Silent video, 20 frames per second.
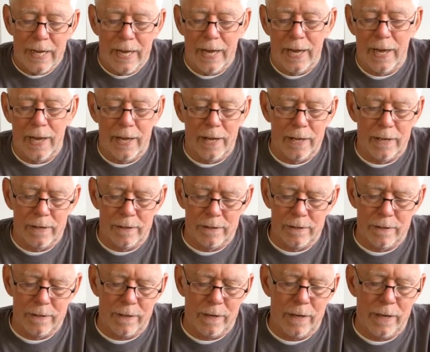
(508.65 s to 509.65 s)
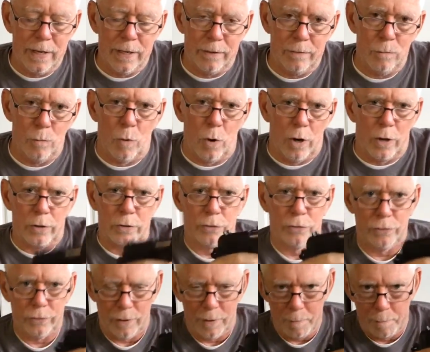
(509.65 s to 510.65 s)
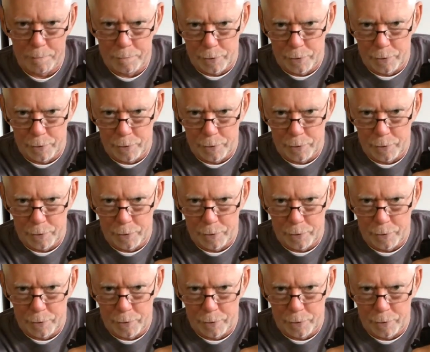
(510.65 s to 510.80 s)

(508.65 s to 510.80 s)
and it works